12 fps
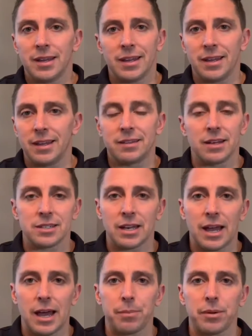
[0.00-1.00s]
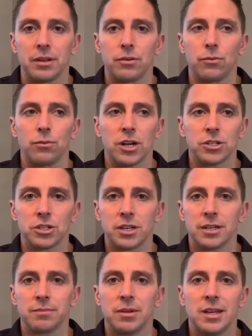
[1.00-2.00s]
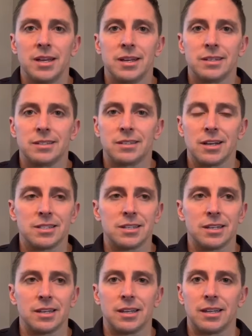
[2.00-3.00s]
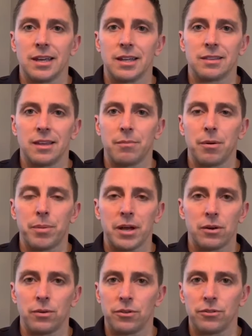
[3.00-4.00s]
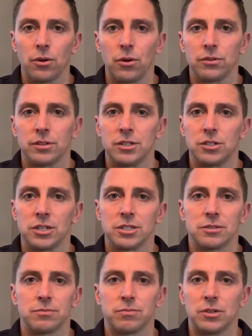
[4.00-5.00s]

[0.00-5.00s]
It doesn't happen. Rushing doesn't get them a better result. It just,